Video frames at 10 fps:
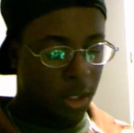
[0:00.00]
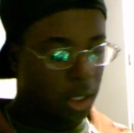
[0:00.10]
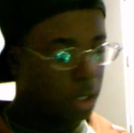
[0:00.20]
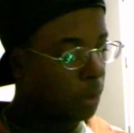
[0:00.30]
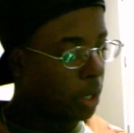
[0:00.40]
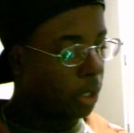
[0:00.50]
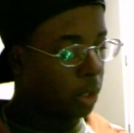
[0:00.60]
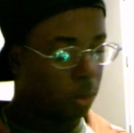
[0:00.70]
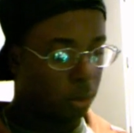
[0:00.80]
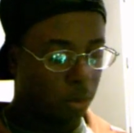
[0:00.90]
This is my
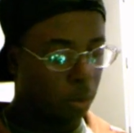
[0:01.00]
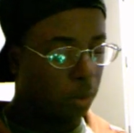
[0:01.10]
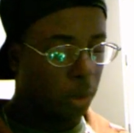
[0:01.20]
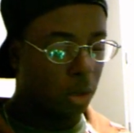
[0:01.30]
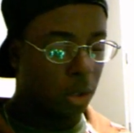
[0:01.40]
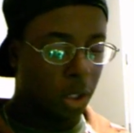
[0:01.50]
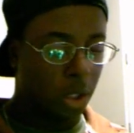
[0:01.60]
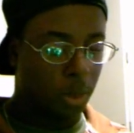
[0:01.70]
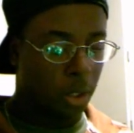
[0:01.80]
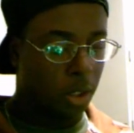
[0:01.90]
honest review on
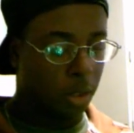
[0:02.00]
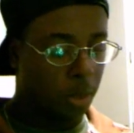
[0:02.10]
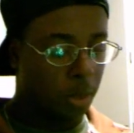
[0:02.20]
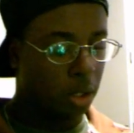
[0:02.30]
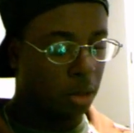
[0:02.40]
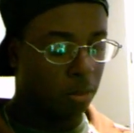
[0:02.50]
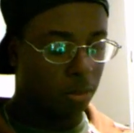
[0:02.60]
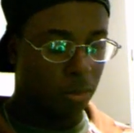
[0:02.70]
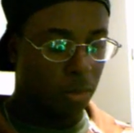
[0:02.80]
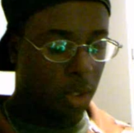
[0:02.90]
this, my honest opinion.
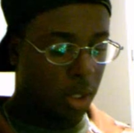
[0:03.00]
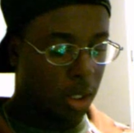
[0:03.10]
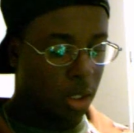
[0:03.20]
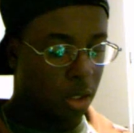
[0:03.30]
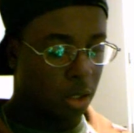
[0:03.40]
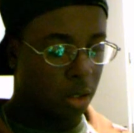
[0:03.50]
And